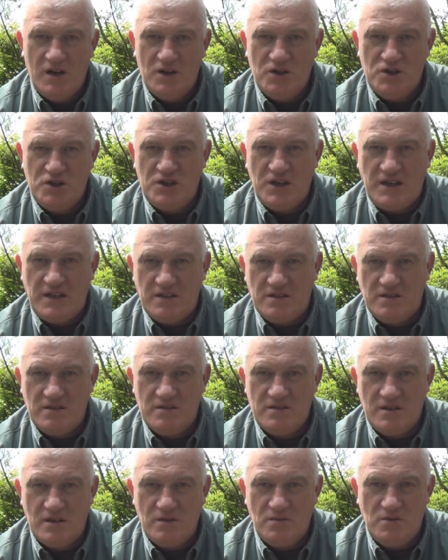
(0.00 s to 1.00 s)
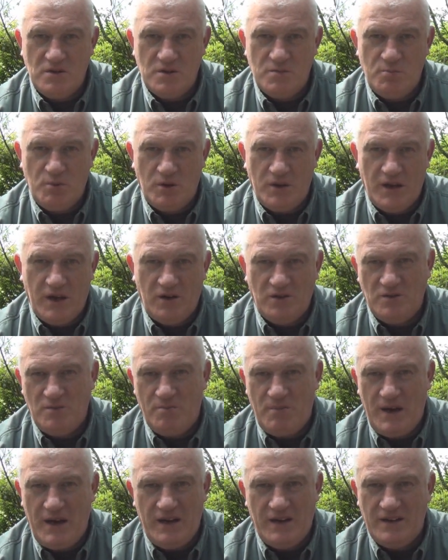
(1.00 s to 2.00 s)
sheet, so just put that on the
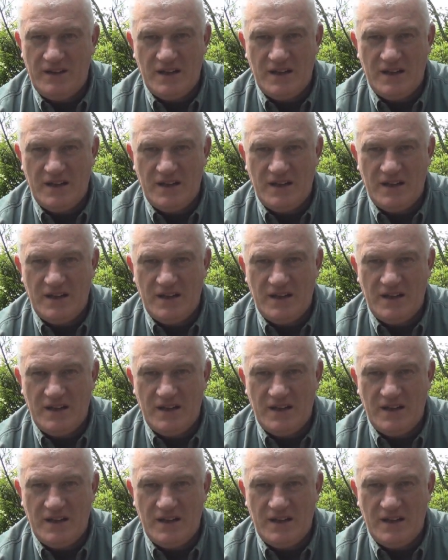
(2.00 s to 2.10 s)
bed